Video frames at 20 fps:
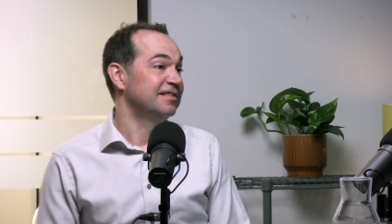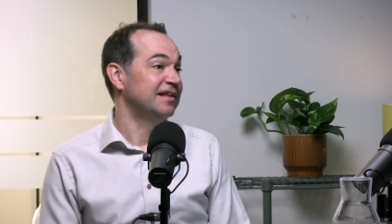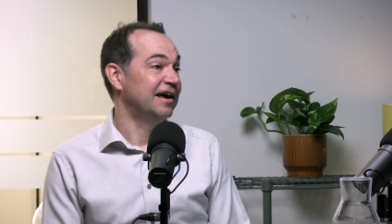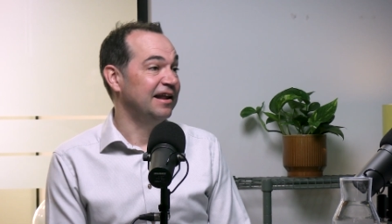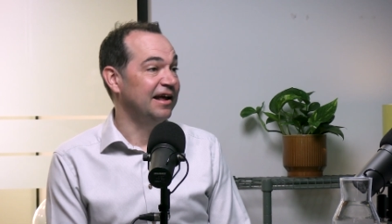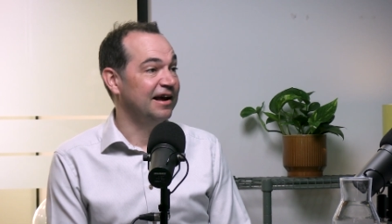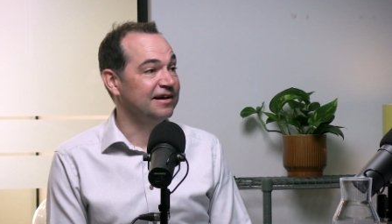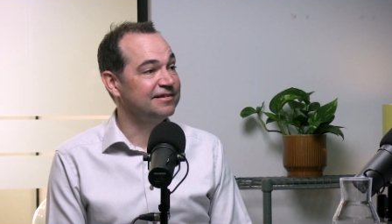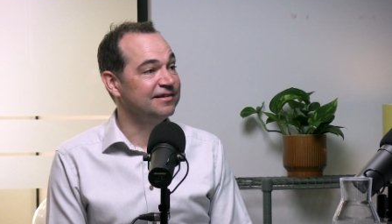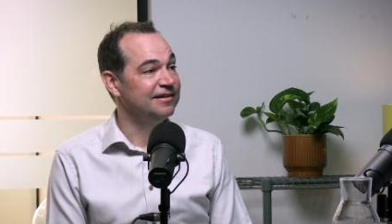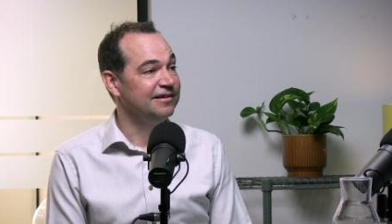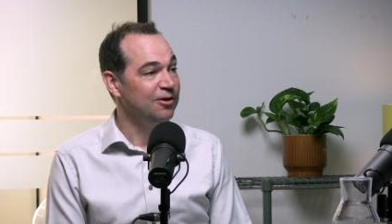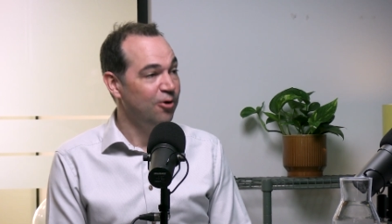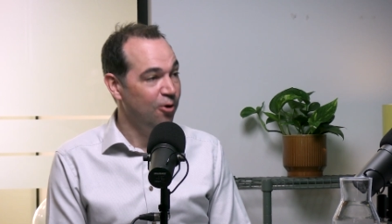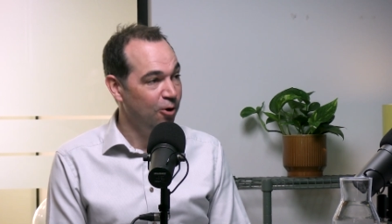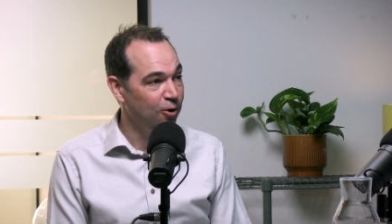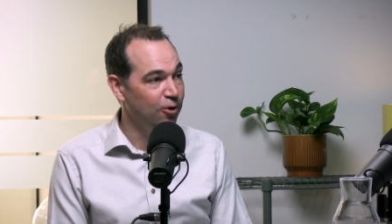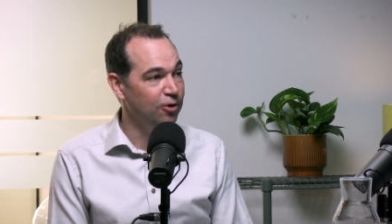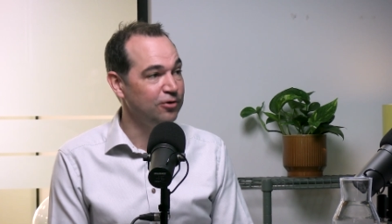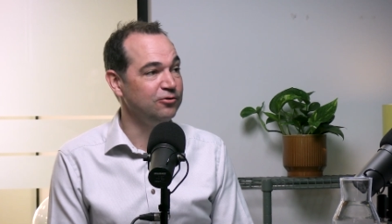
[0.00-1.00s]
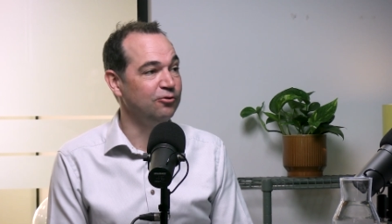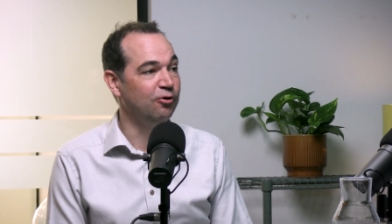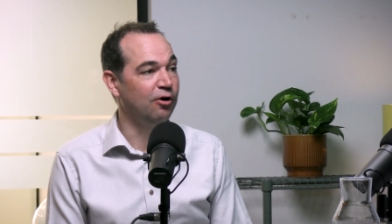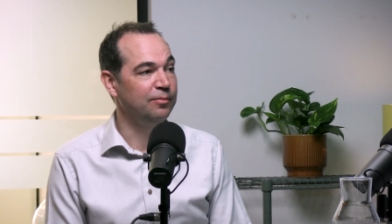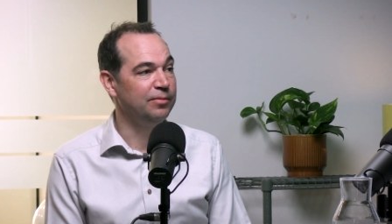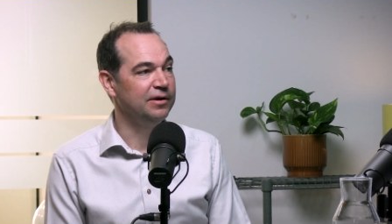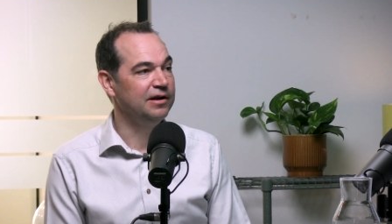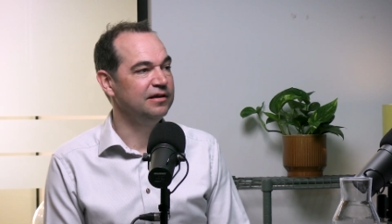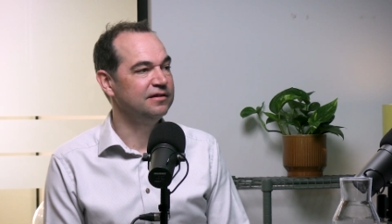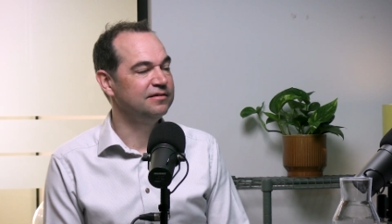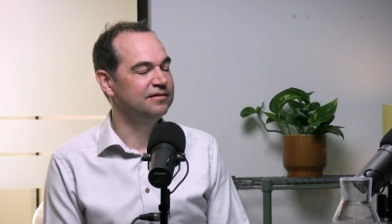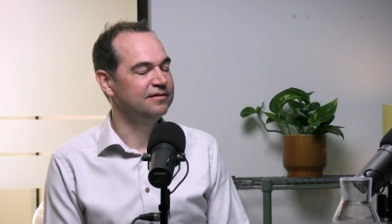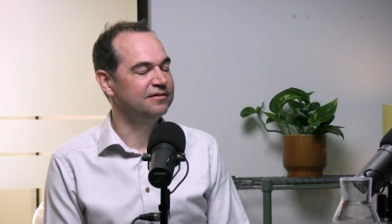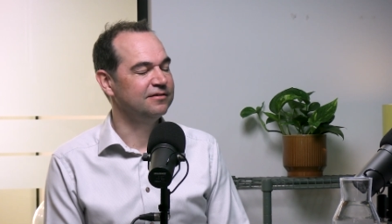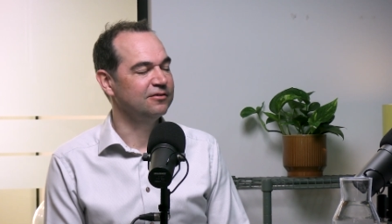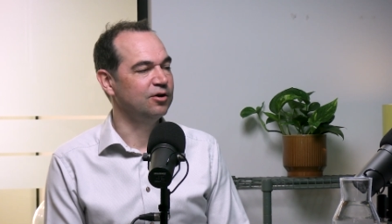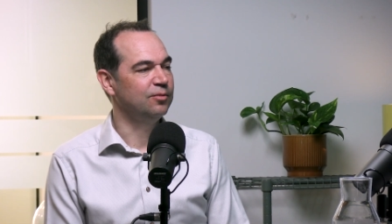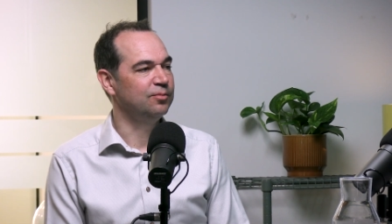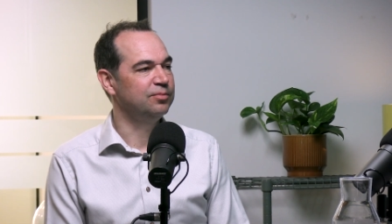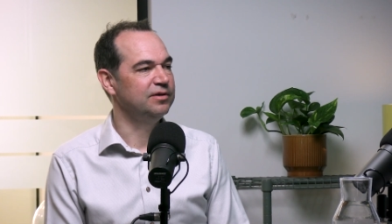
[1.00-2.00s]
actually hurt your ability
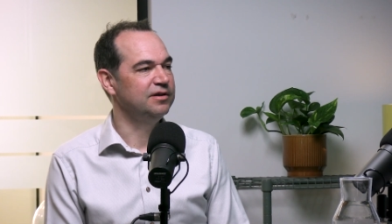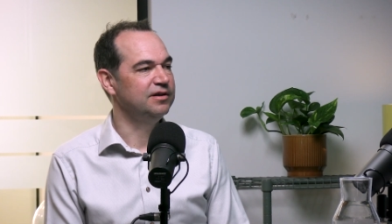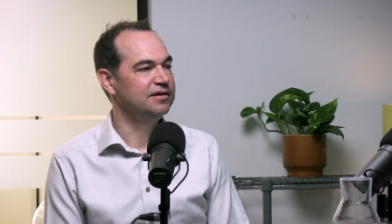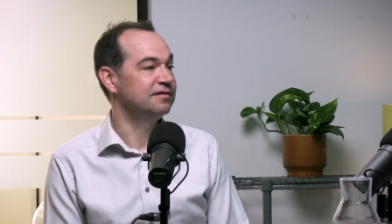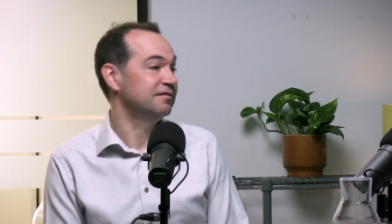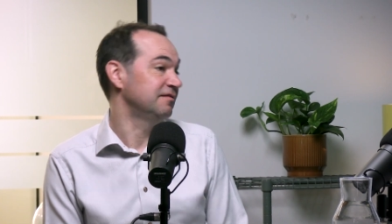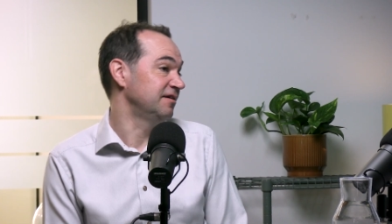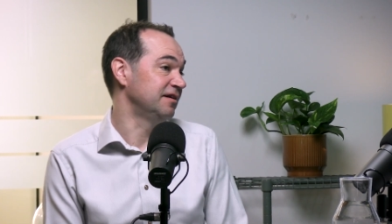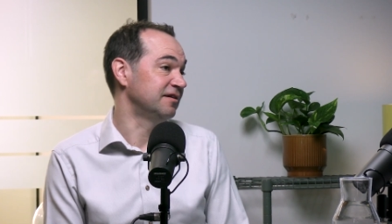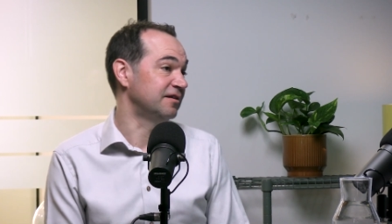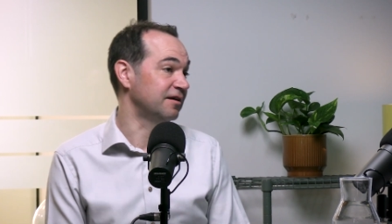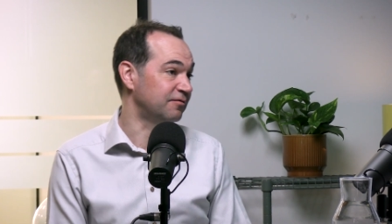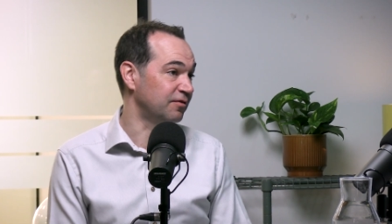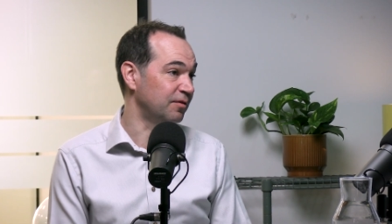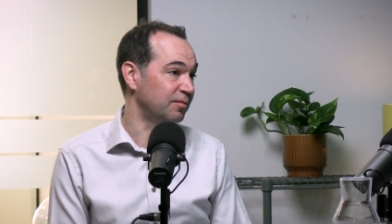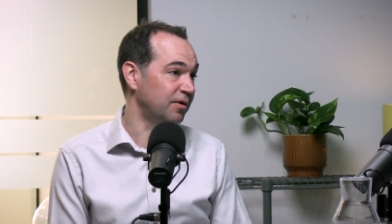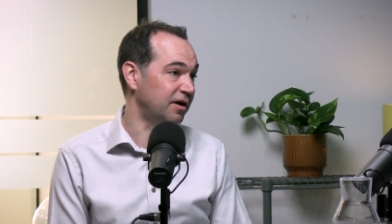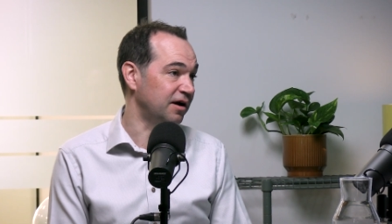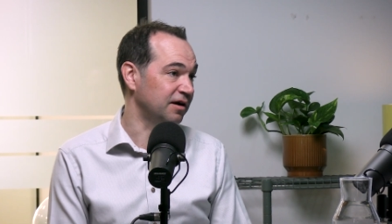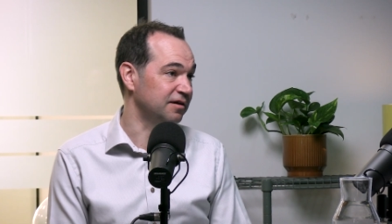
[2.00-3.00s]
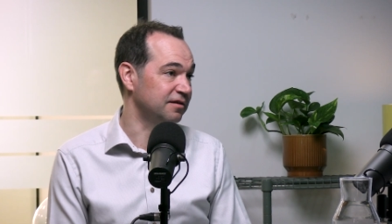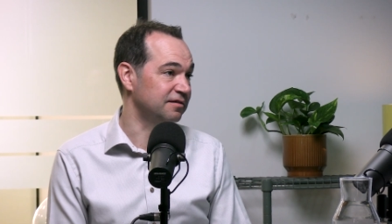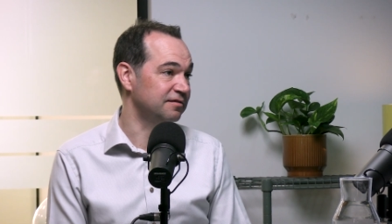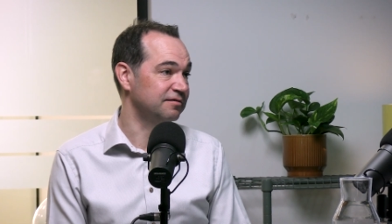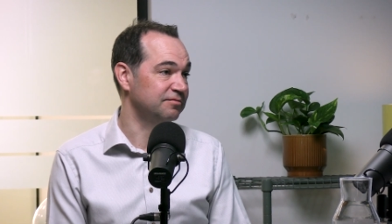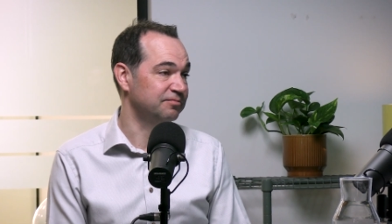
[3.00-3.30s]
to compete in different markets.